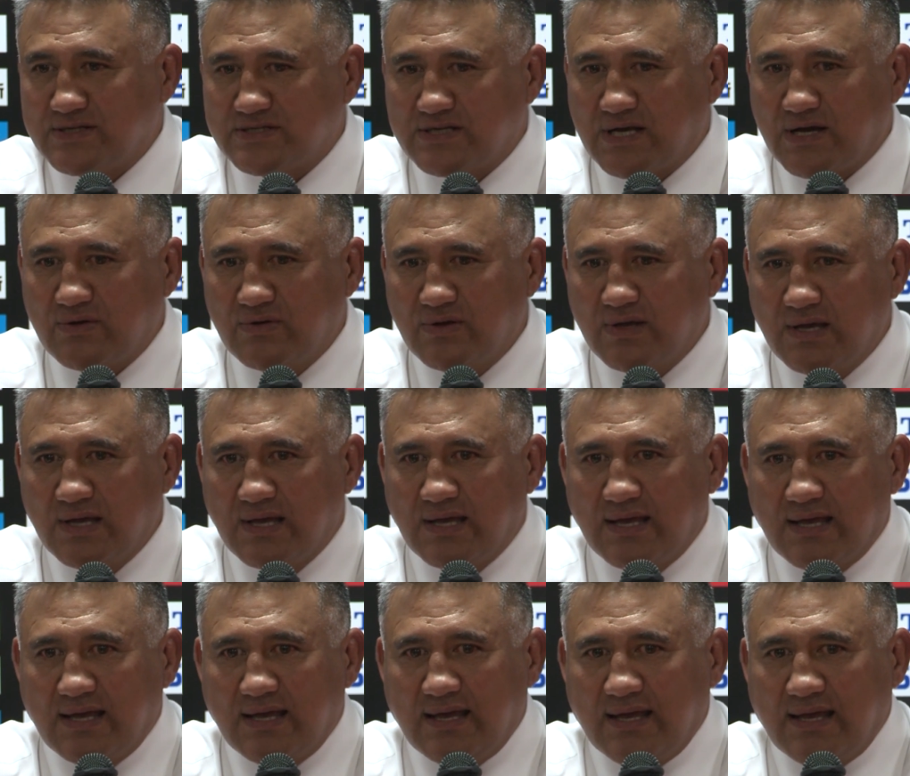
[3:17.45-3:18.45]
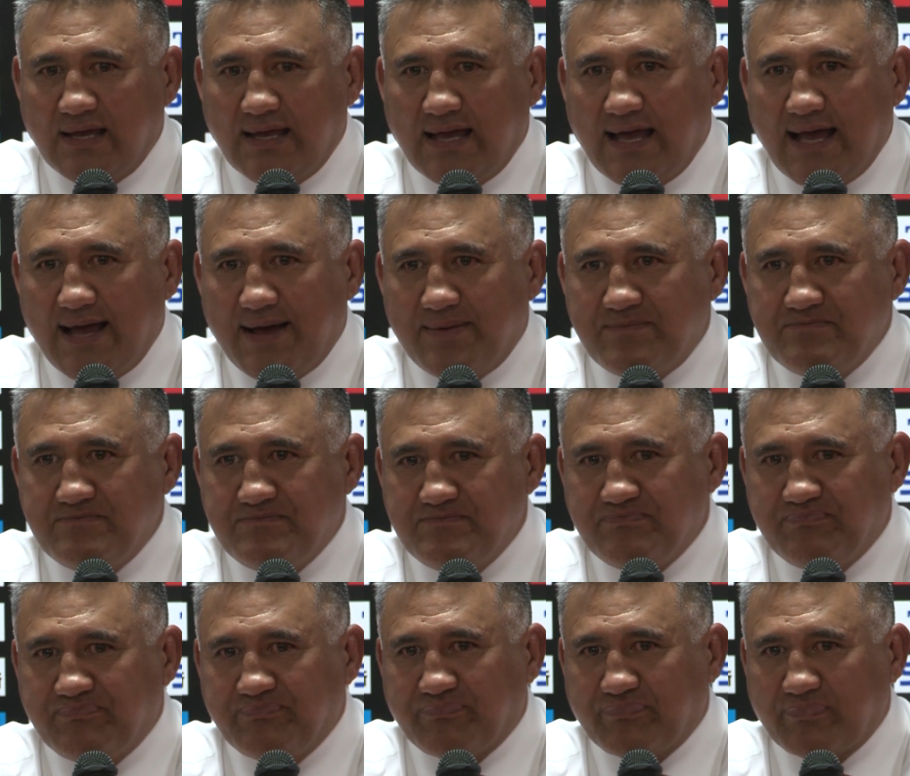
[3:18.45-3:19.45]
So,
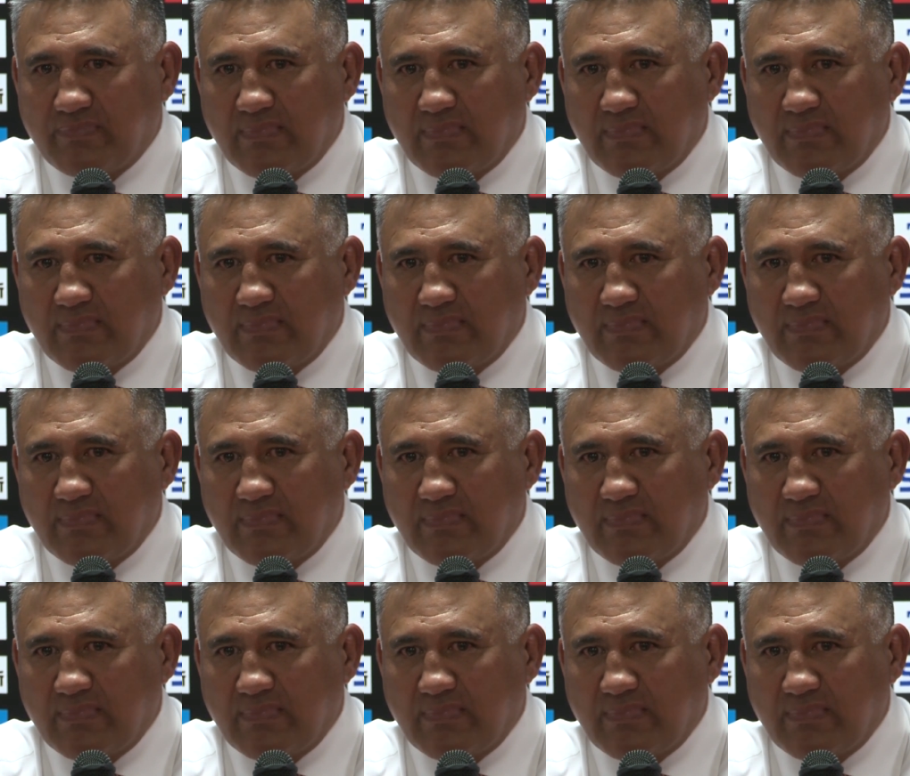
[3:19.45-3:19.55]
and